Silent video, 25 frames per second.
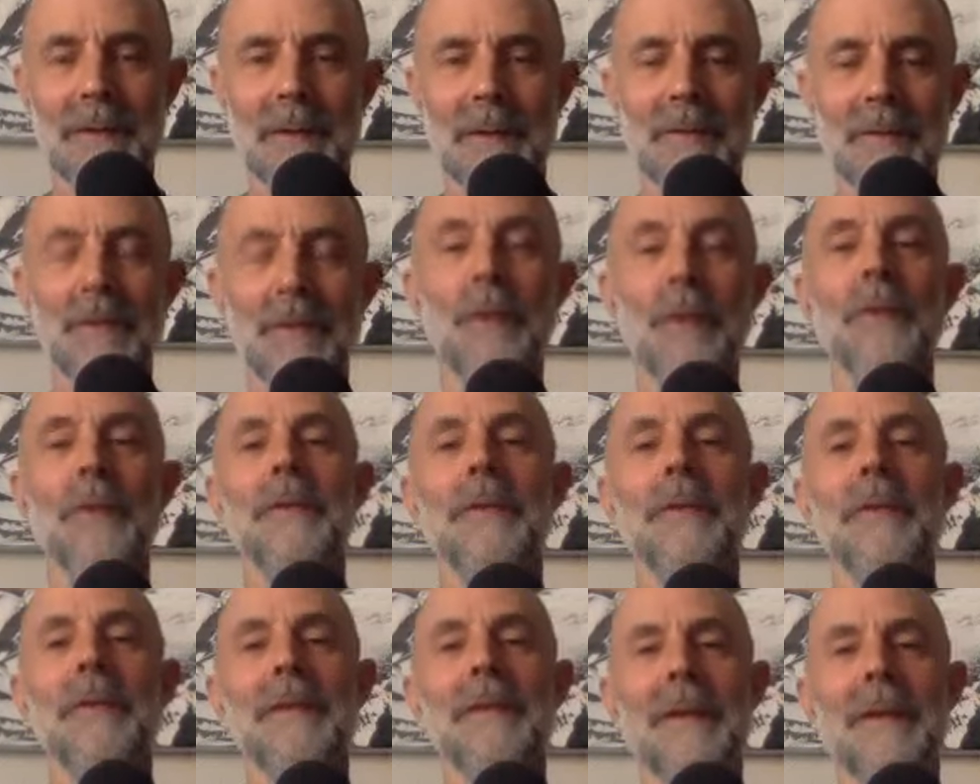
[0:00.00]
Not
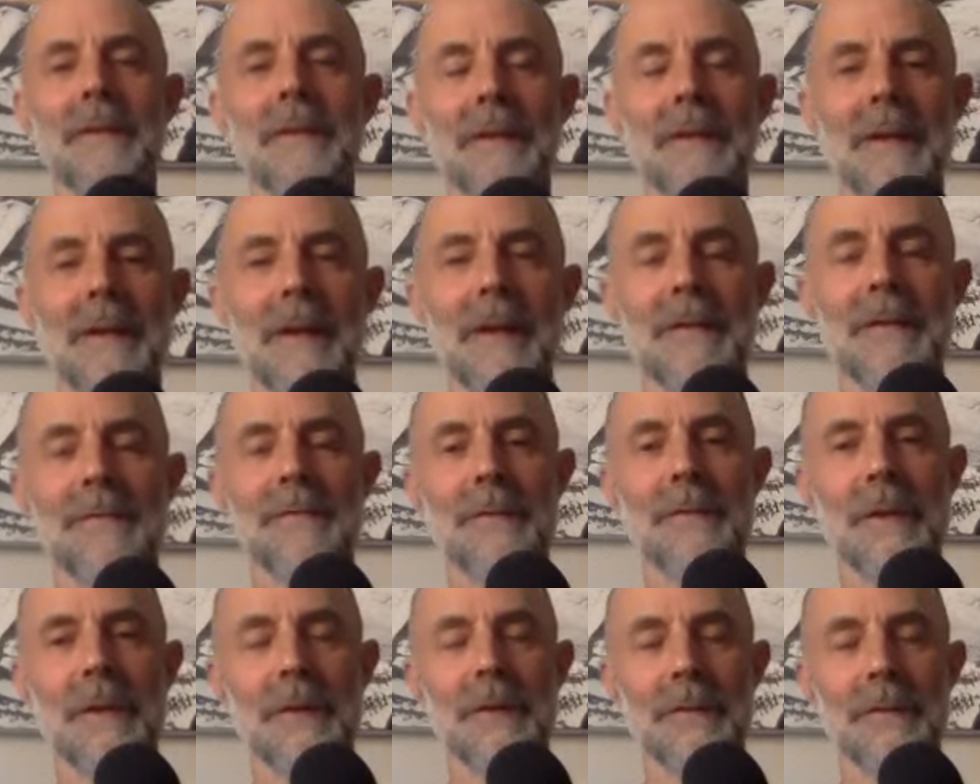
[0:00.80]
that there's a kind of
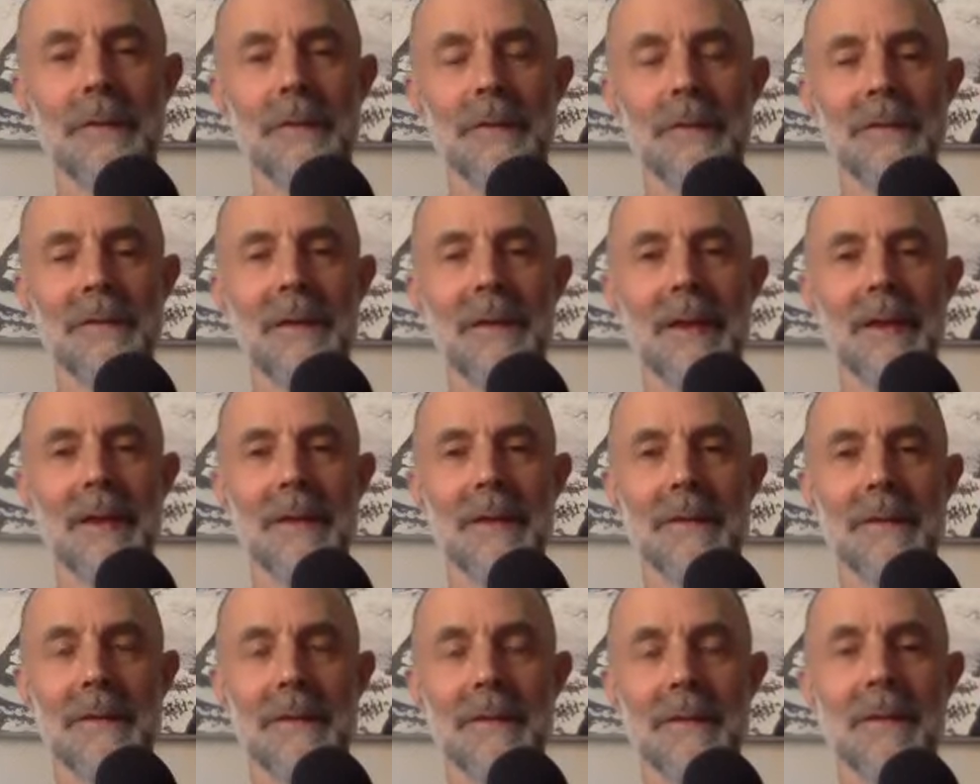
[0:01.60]
vast
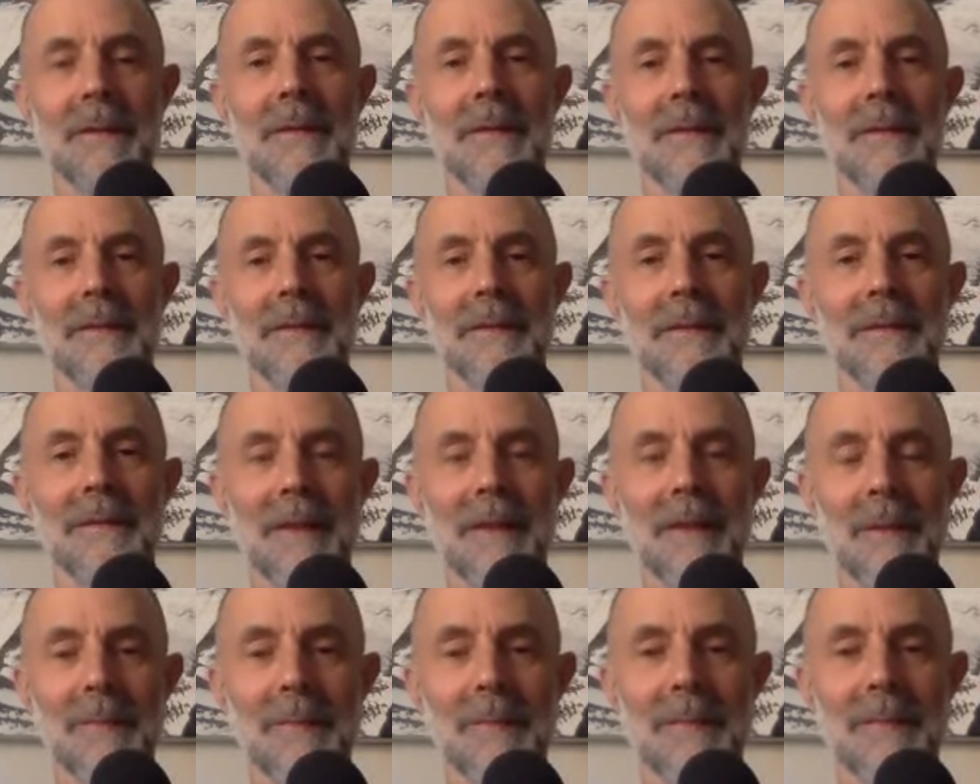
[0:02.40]
container that's
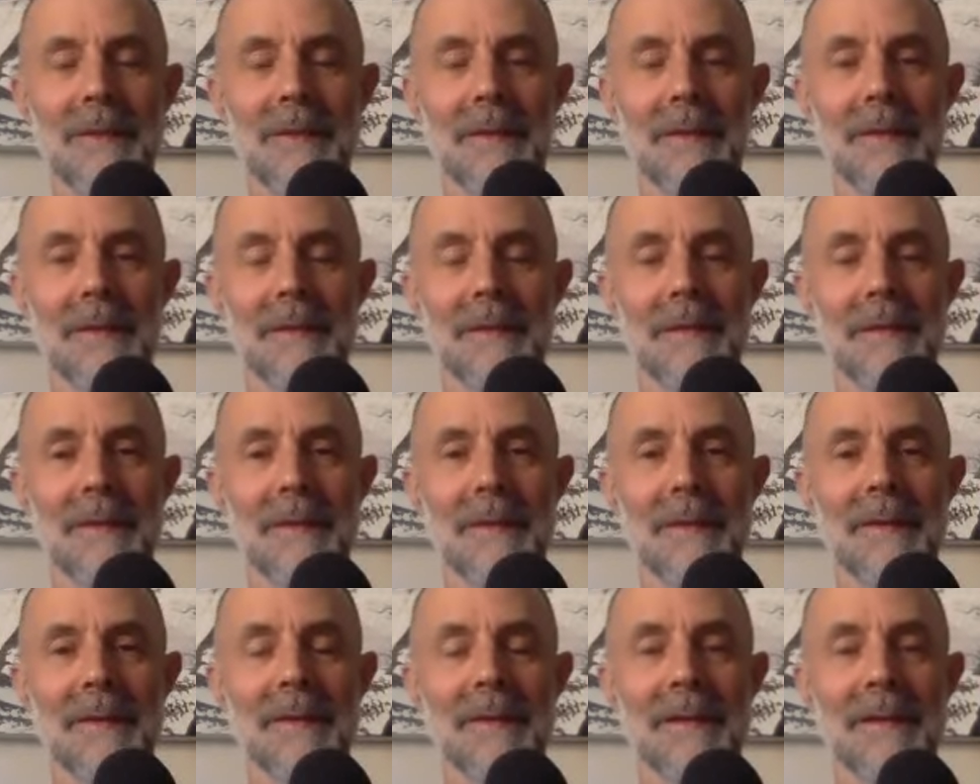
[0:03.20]
empty and
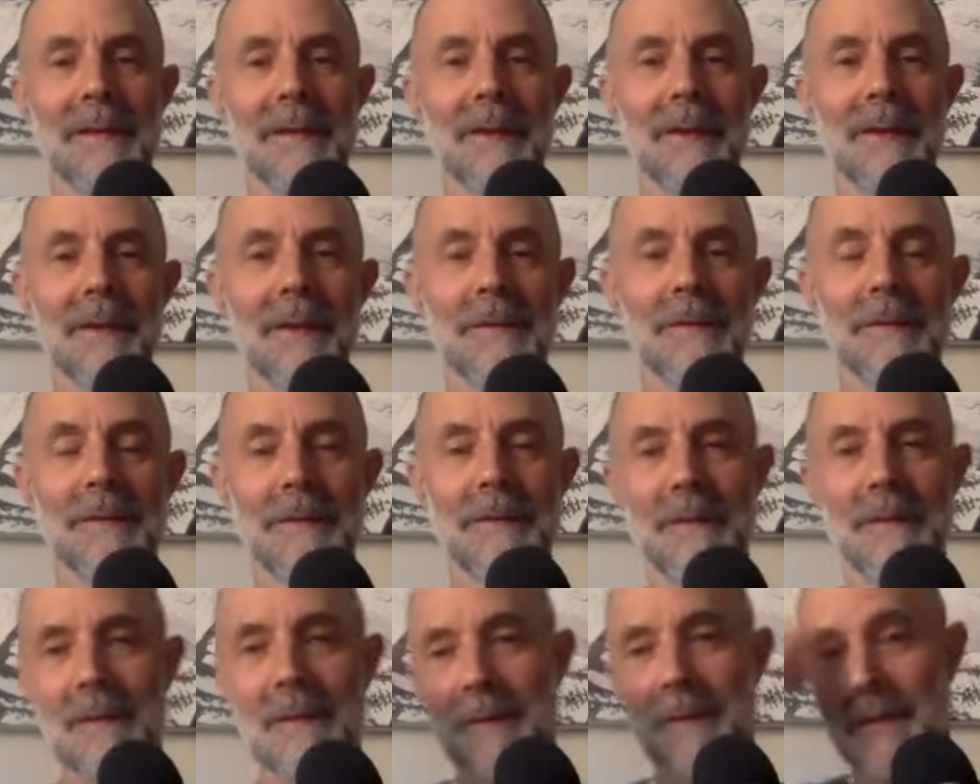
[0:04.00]
clear and
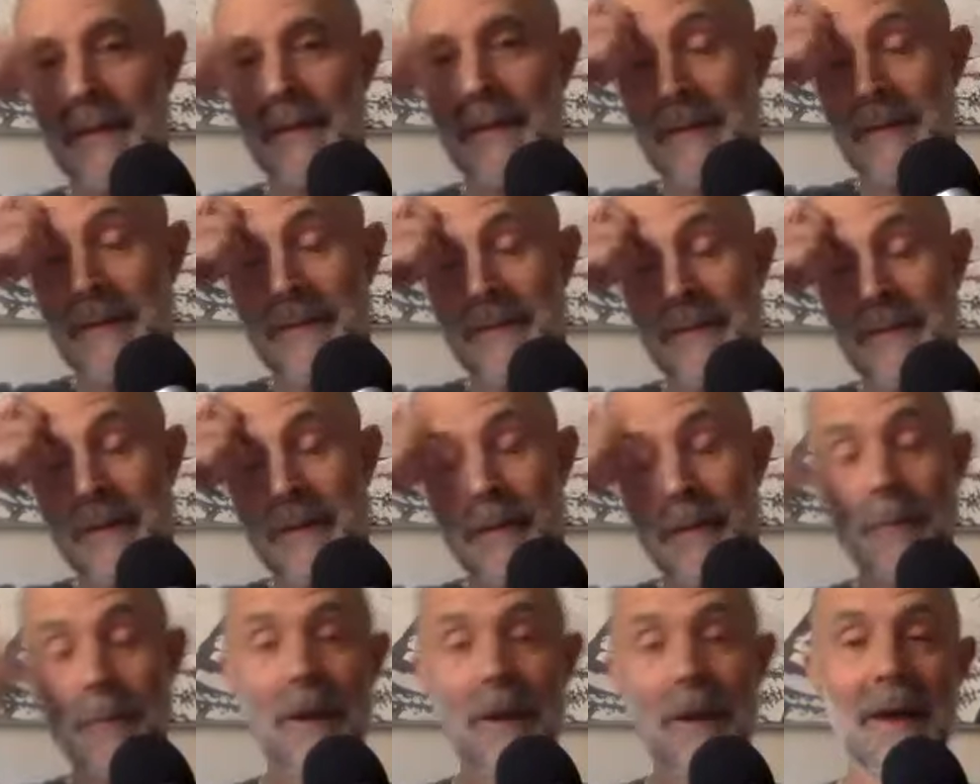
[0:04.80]

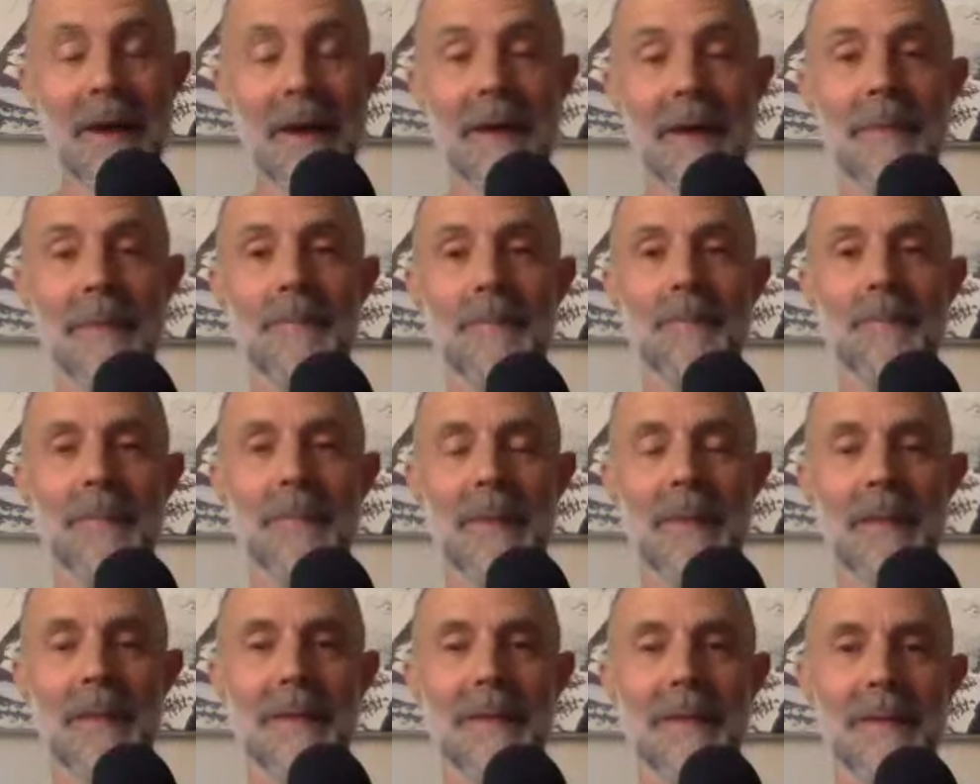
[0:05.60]
aware,
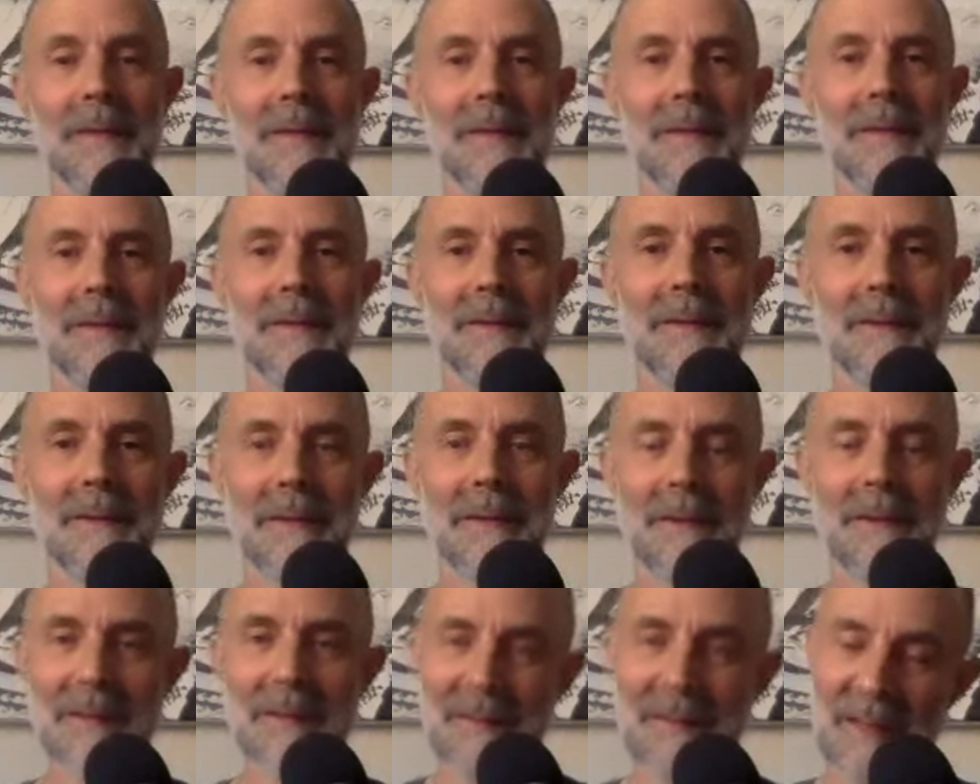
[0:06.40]

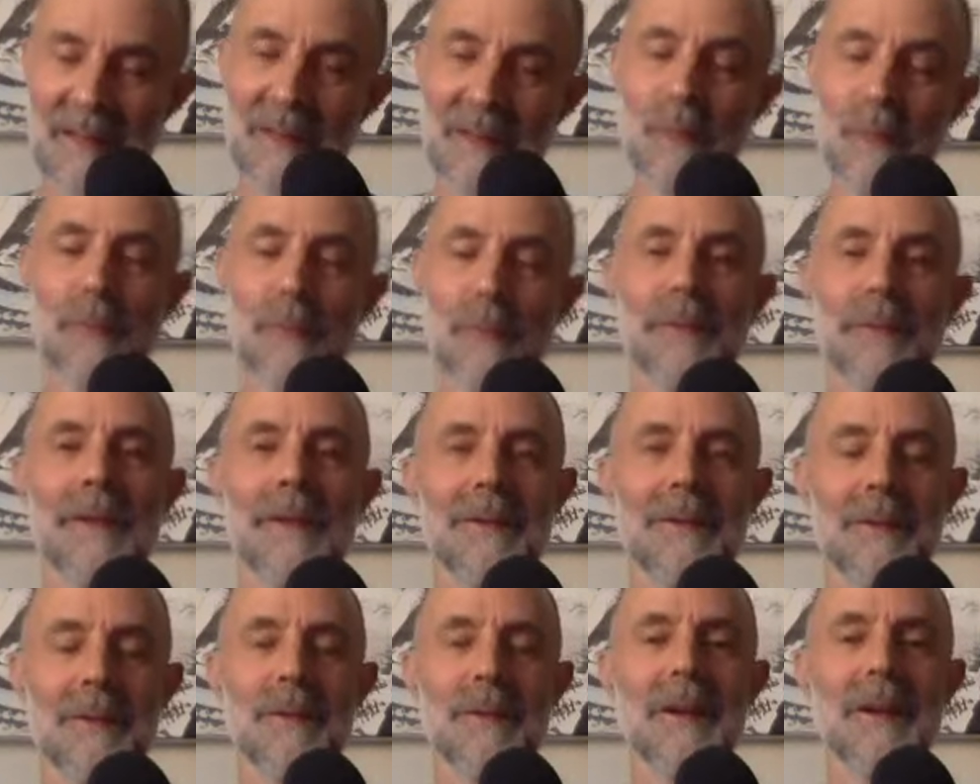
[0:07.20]
and all
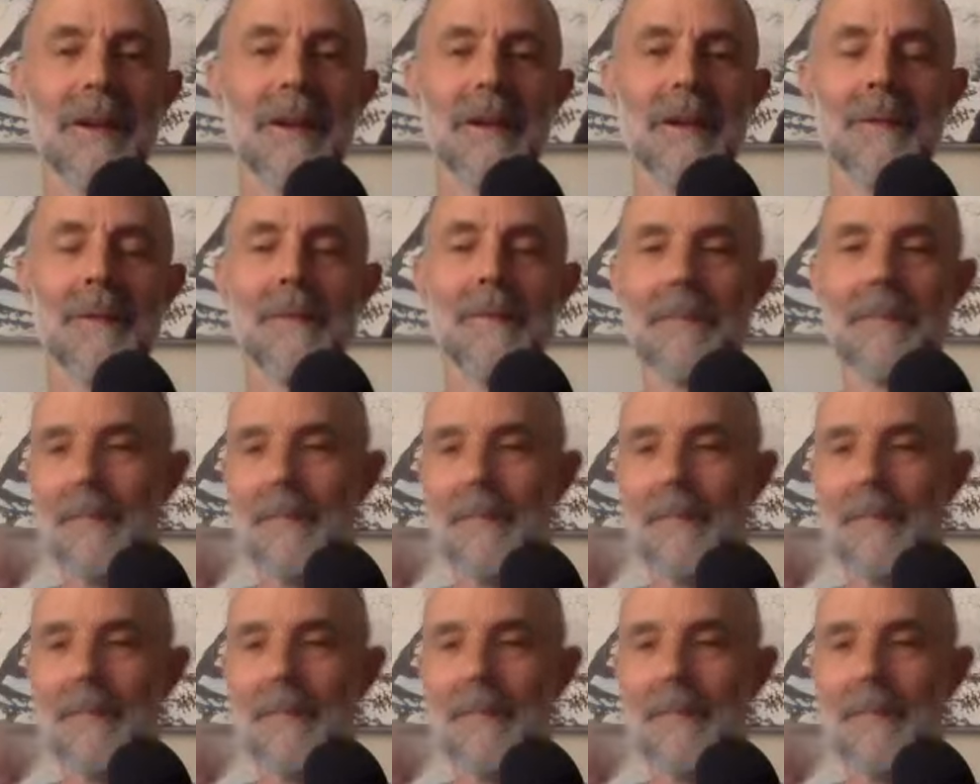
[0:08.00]
things are in it.